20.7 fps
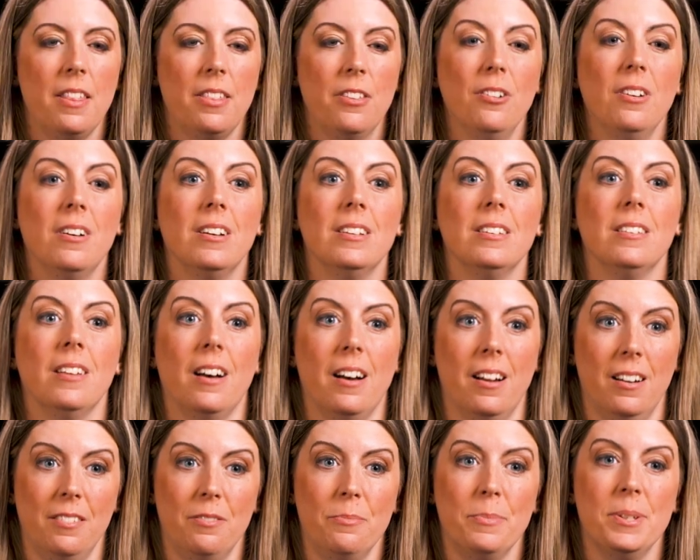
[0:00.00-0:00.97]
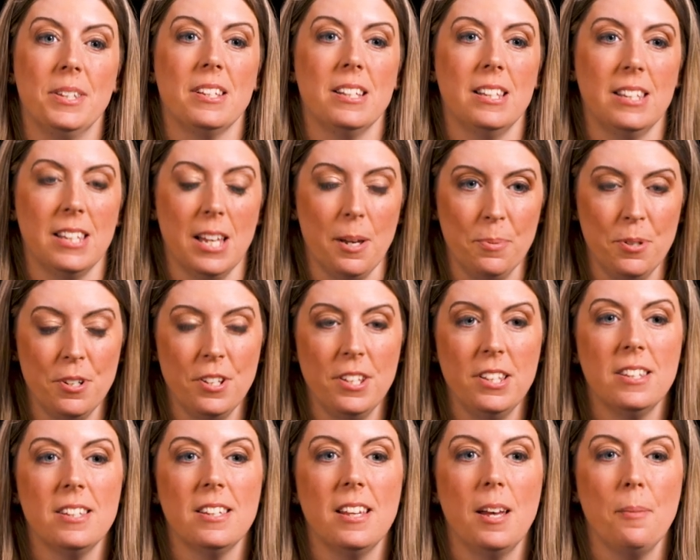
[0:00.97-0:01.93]
There are a lot of
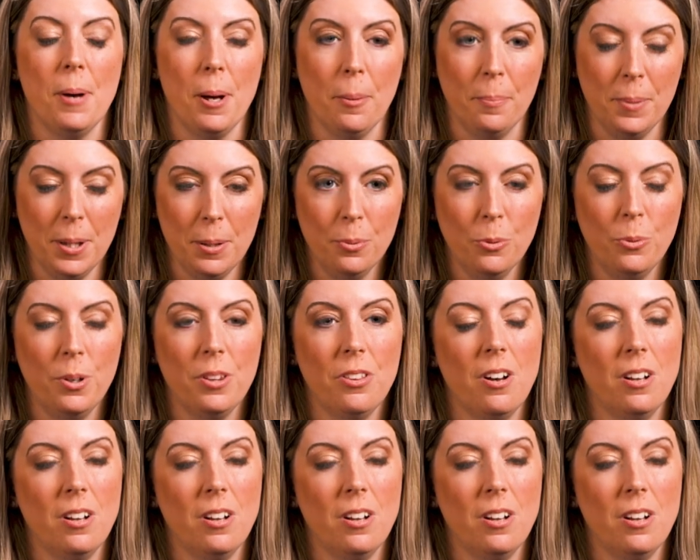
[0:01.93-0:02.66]
misconceptions about people with